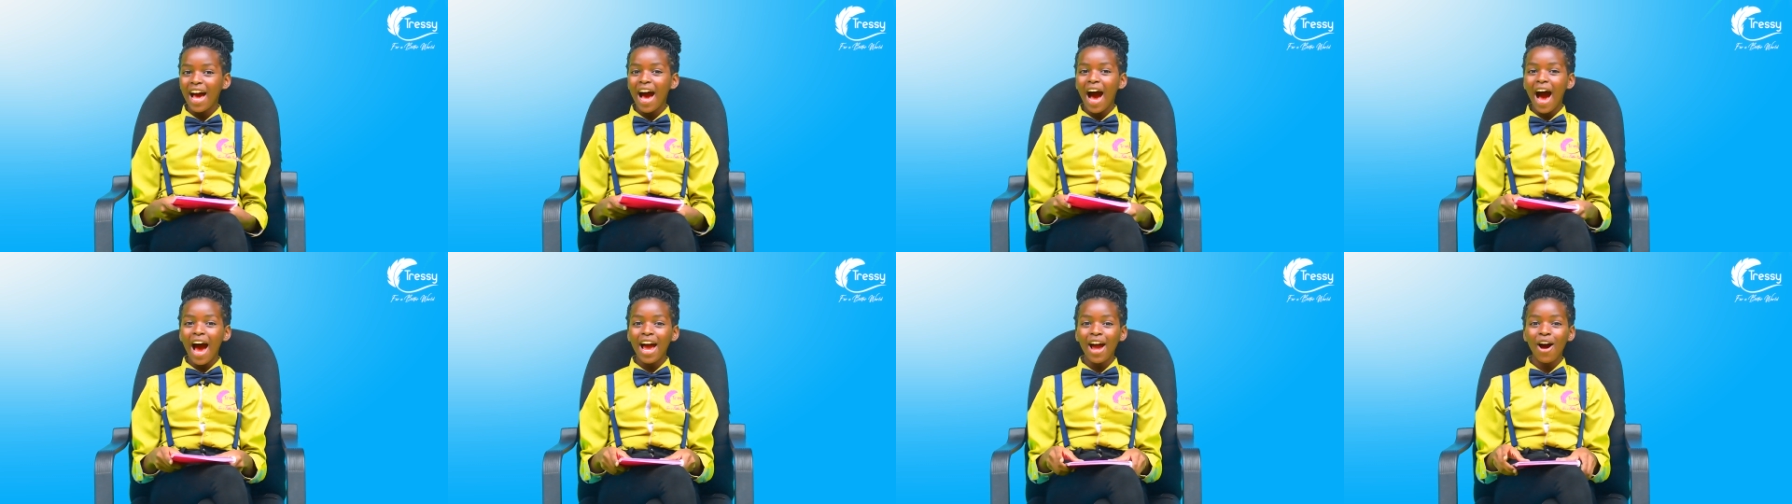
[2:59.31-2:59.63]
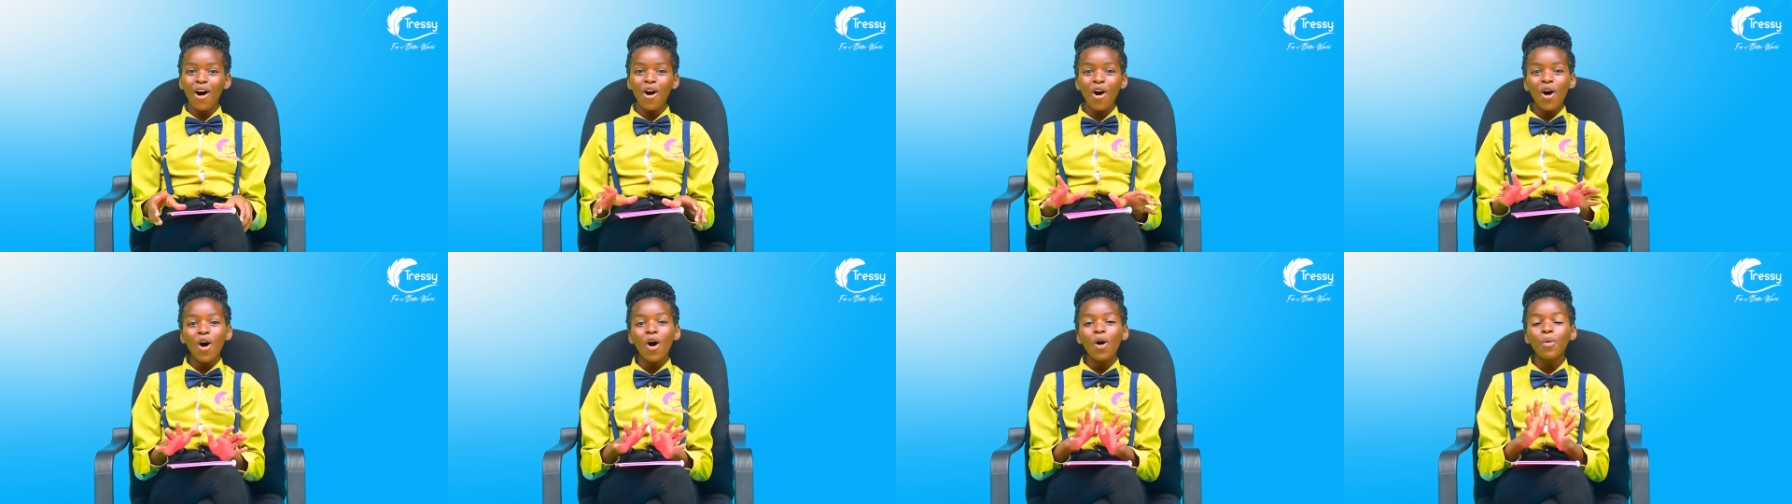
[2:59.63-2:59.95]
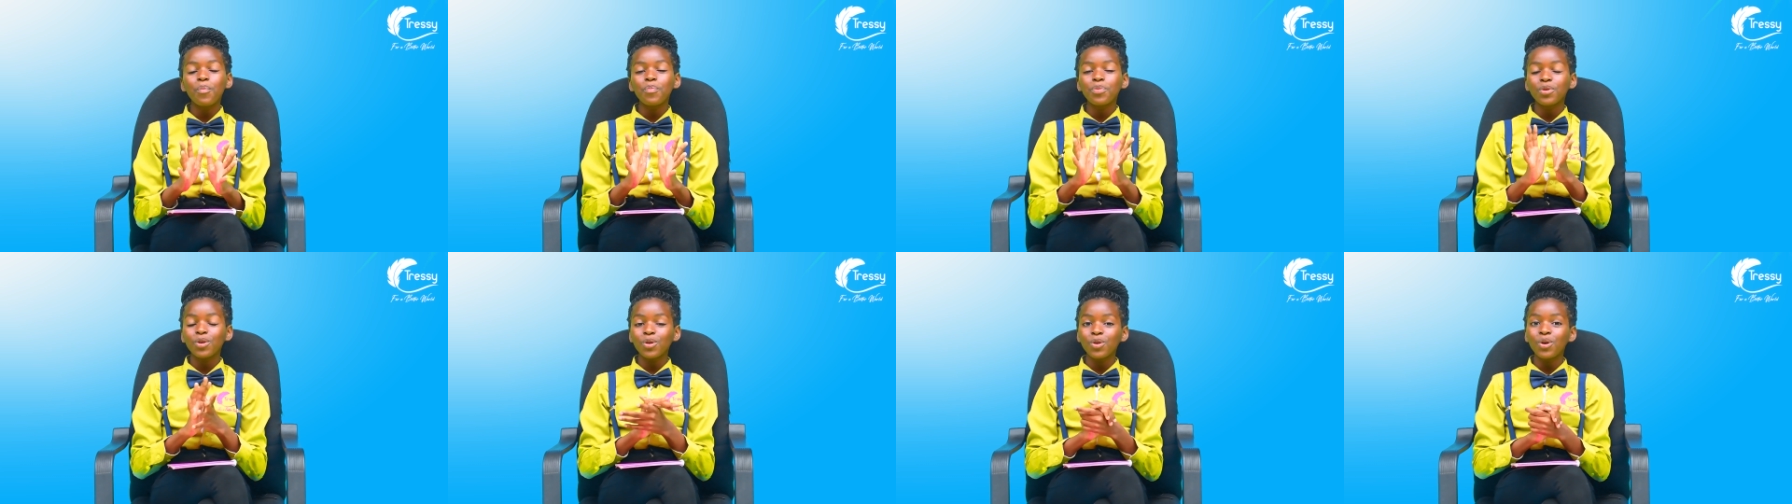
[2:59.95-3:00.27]
I
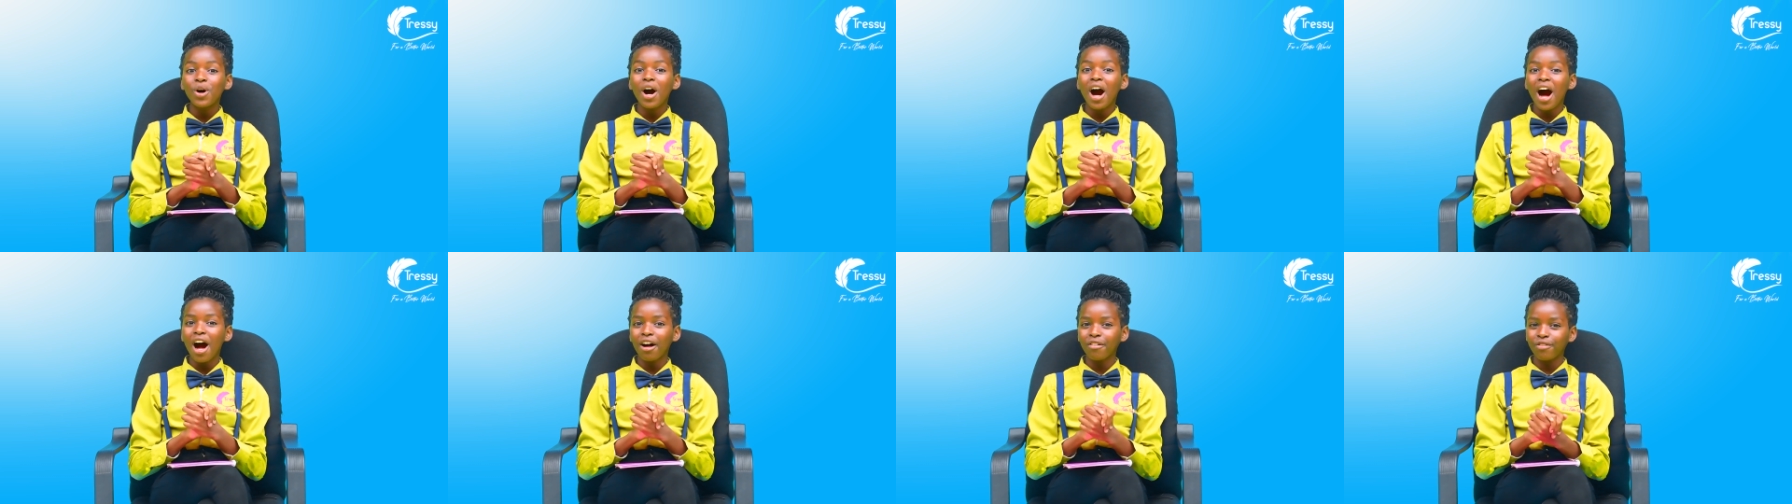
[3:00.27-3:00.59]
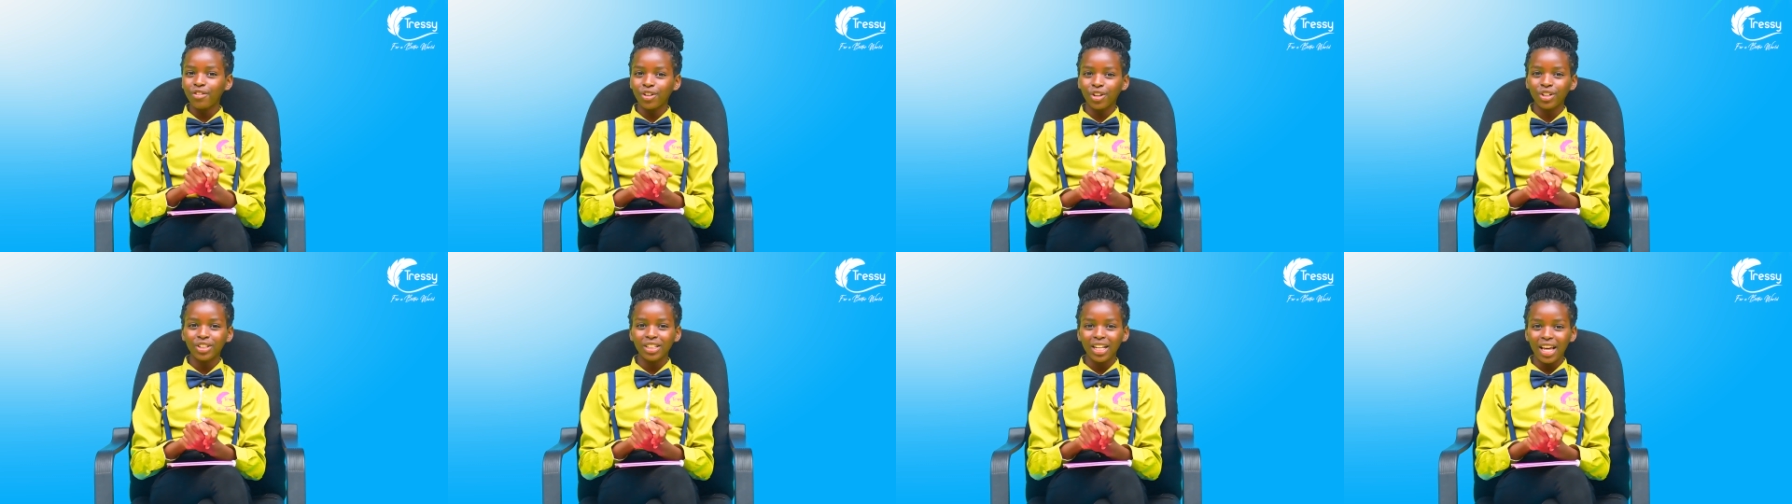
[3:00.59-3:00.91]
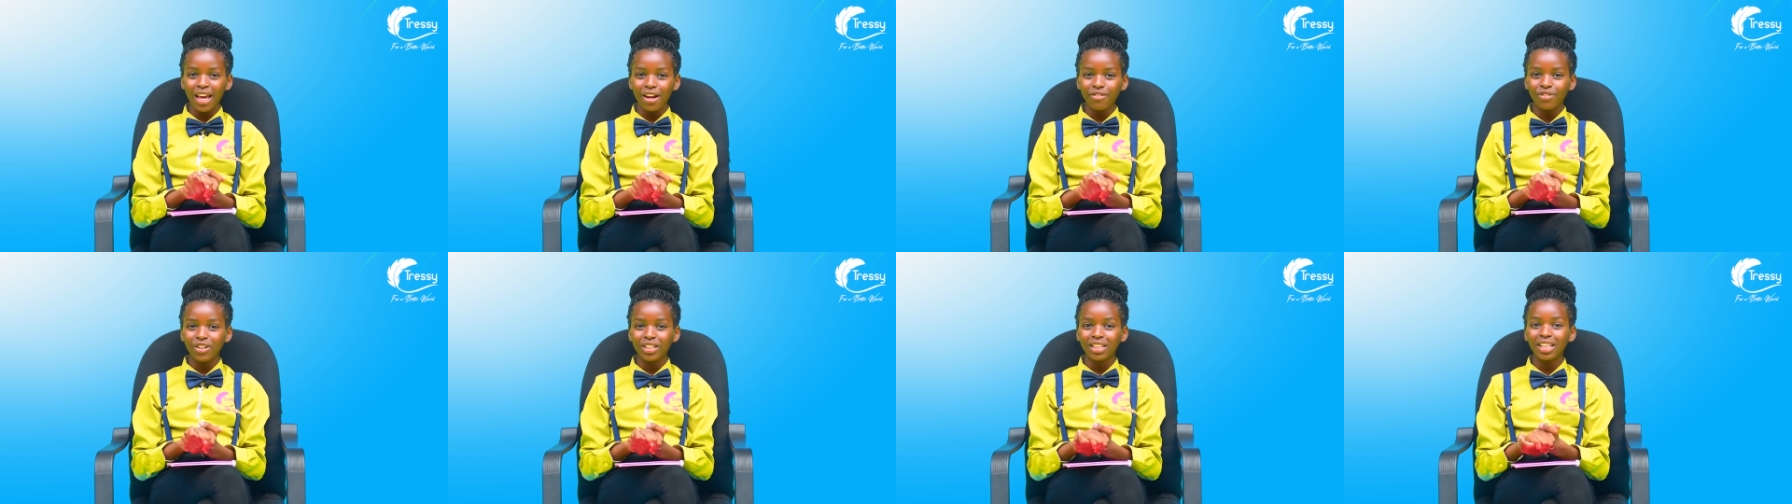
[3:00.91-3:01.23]
hope you have learned
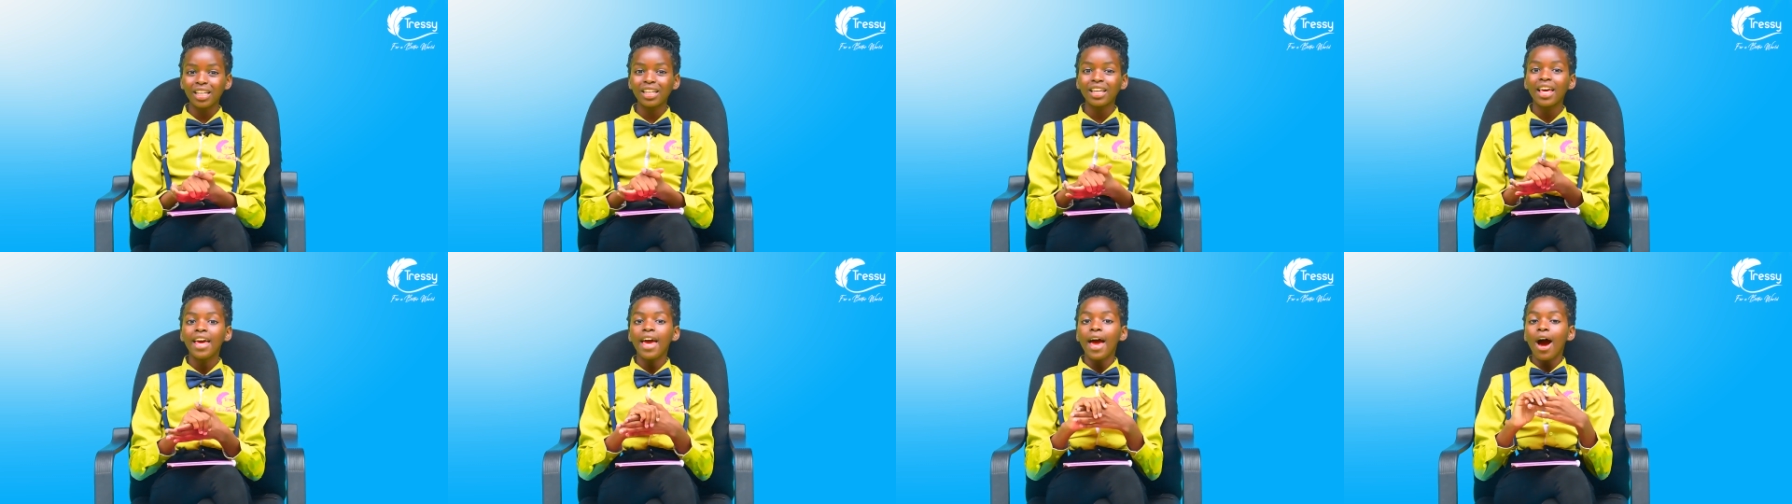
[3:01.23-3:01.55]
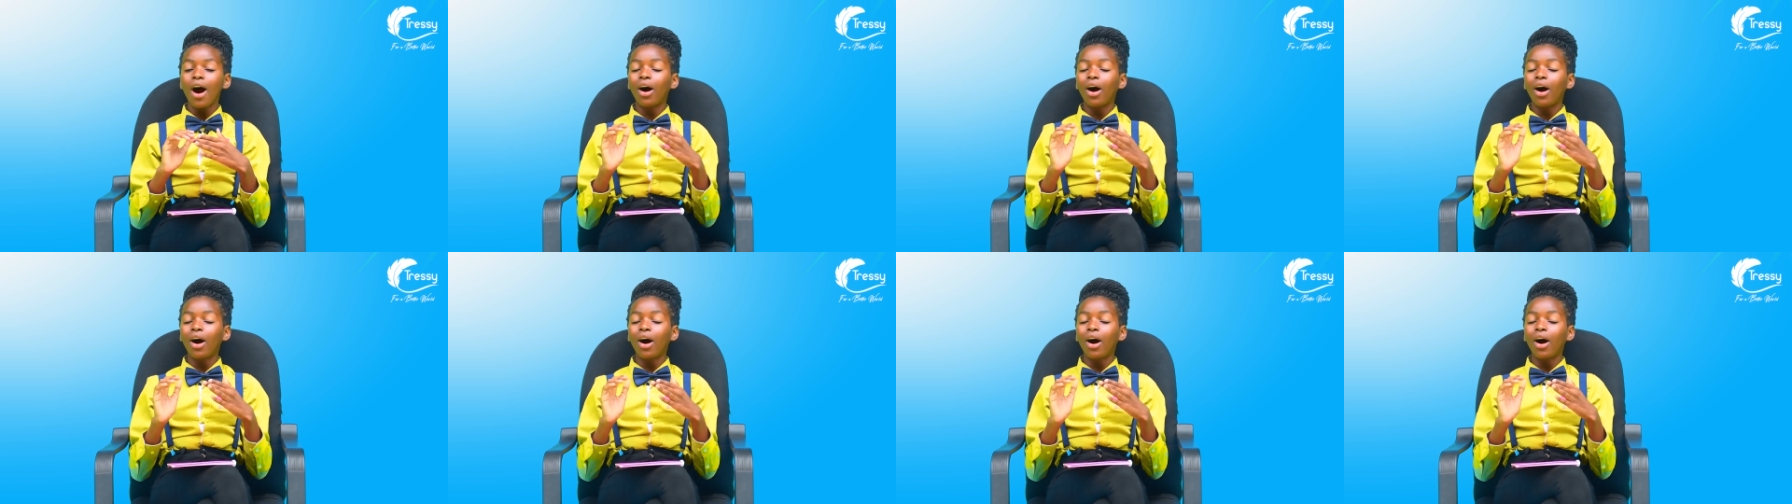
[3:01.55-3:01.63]
everything